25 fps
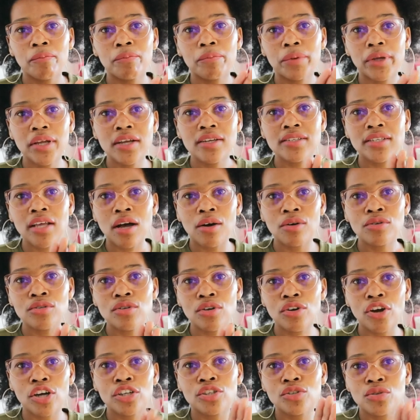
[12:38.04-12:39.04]
because i also
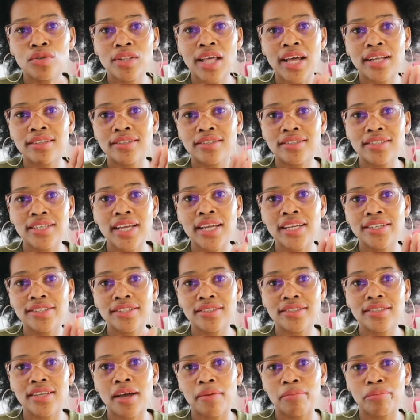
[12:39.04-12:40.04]
got to that stage
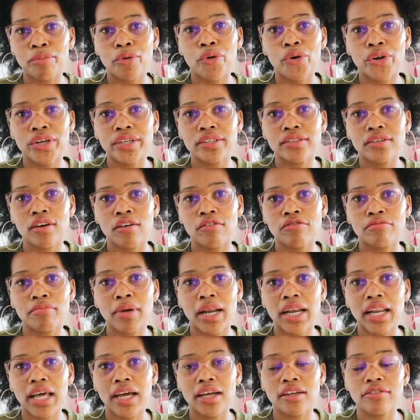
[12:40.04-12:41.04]
at some point of
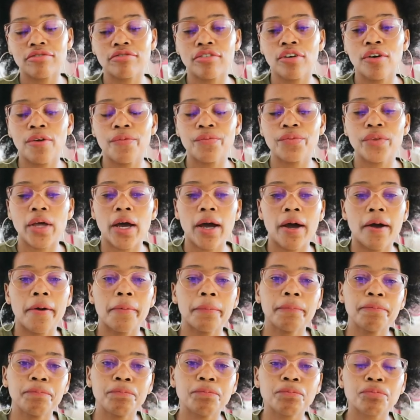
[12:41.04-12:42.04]
my life
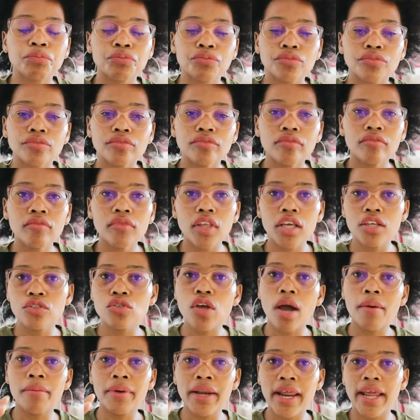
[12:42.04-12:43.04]
um, so
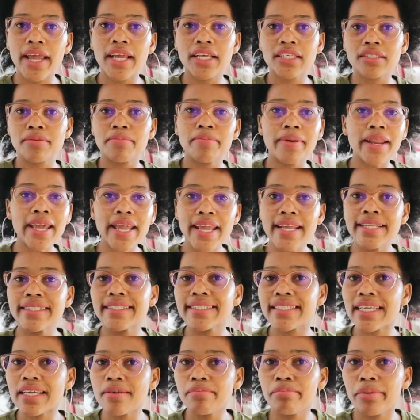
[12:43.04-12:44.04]
i'm gonna explain
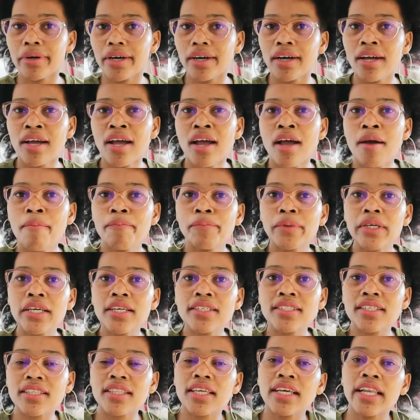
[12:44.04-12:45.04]
deeper
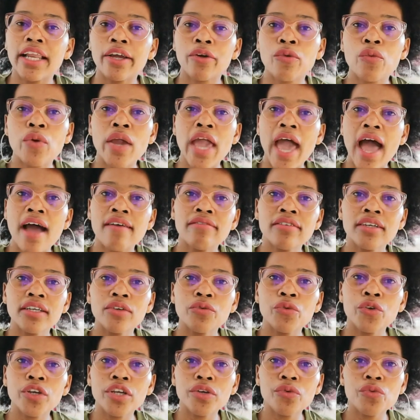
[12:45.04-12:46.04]
because i think like we're having
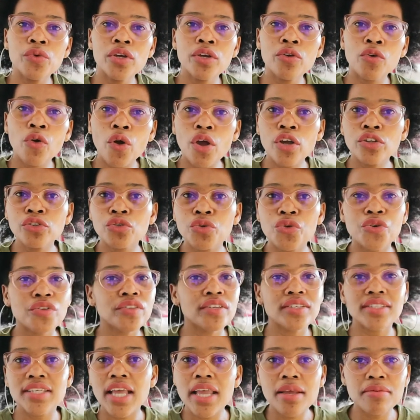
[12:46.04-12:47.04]
we, we're going through
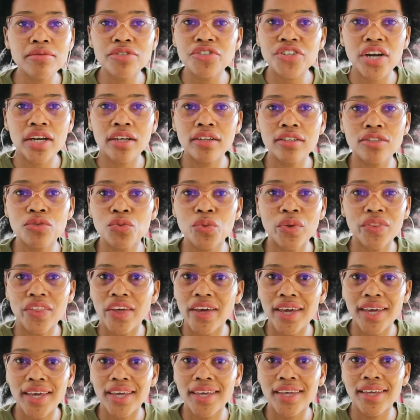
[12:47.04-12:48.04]
the same struggles with
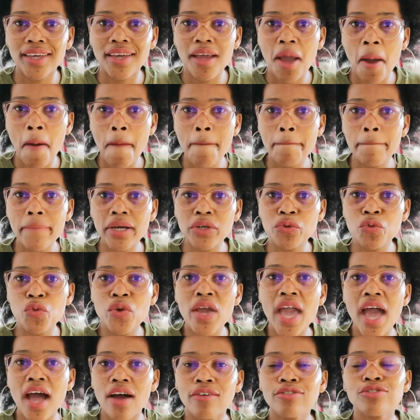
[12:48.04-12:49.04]
hair but we
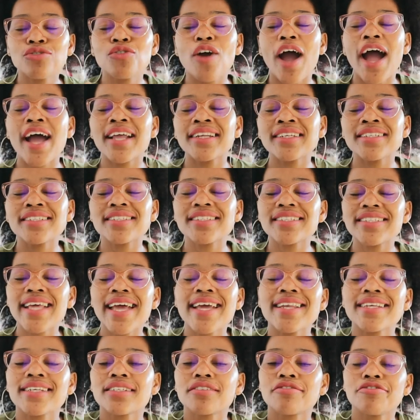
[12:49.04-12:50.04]
have to
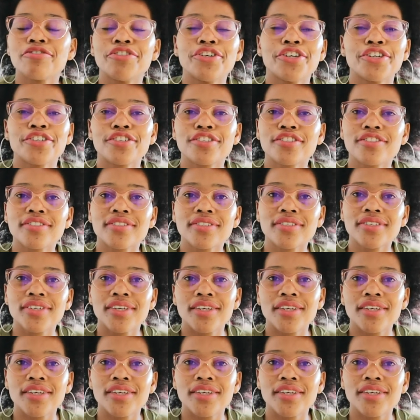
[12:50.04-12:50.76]
understand it first